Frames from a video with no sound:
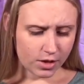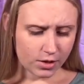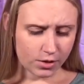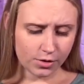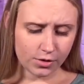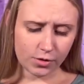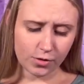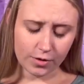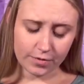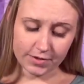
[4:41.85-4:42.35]

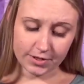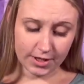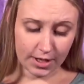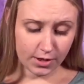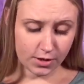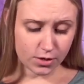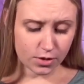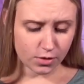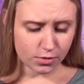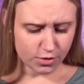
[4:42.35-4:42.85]
You have
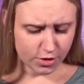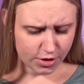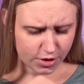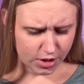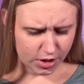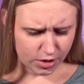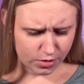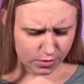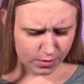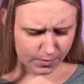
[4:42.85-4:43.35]
said so,
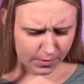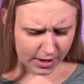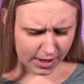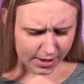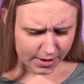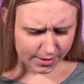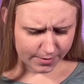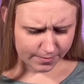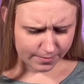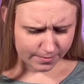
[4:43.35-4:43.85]
Jesus replied.
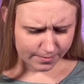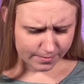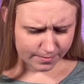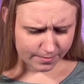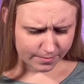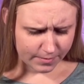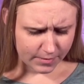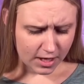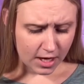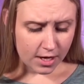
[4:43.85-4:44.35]

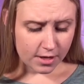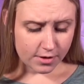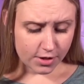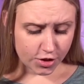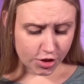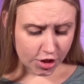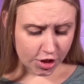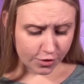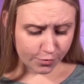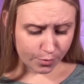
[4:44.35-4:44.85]
The
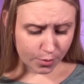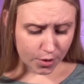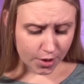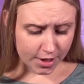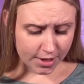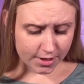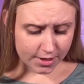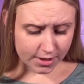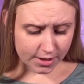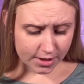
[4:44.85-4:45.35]
chief
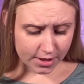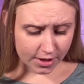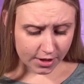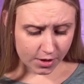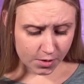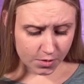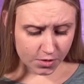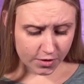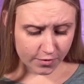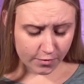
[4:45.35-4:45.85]
priests
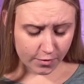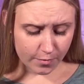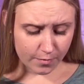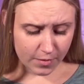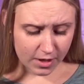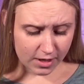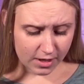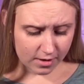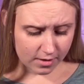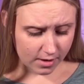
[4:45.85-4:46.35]
accused him of
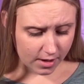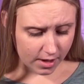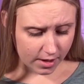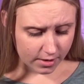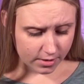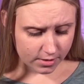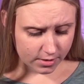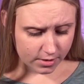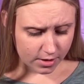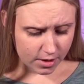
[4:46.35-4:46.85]
many
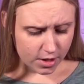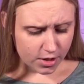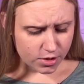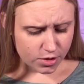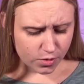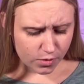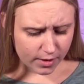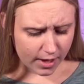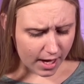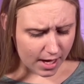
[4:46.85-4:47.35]
things.
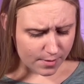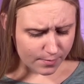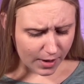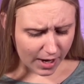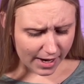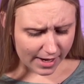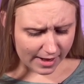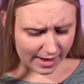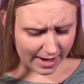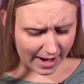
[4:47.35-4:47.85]
So again
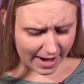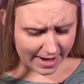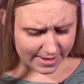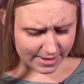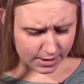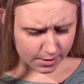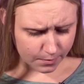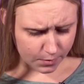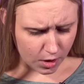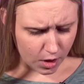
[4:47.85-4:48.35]
Pilate asked
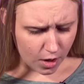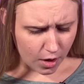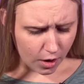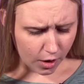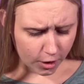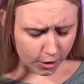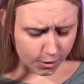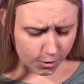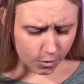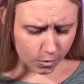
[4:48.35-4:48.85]
him,
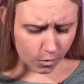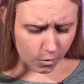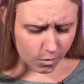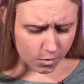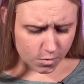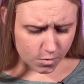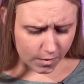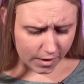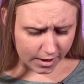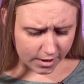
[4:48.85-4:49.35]
aren't you going
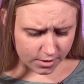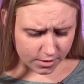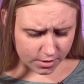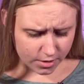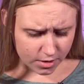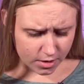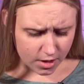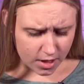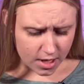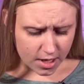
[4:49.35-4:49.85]
to
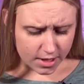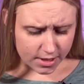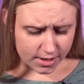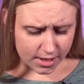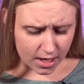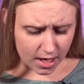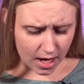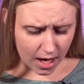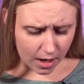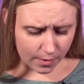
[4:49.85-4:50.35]
answer?
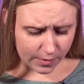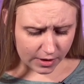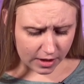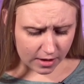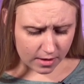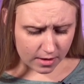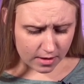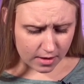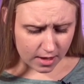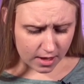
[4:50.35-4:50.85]
See how many
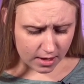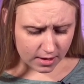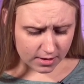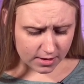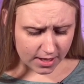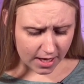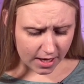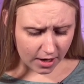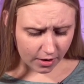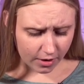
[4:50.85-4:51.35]
things
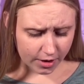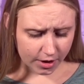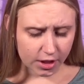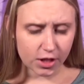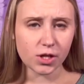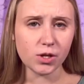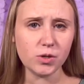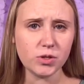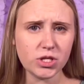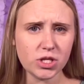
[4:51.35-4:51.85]
they are
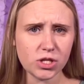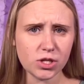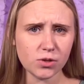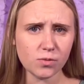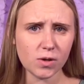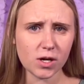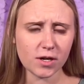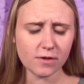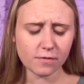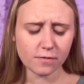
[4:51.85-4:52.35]
accusing you
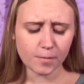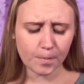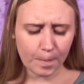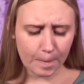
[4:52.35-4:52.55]
of?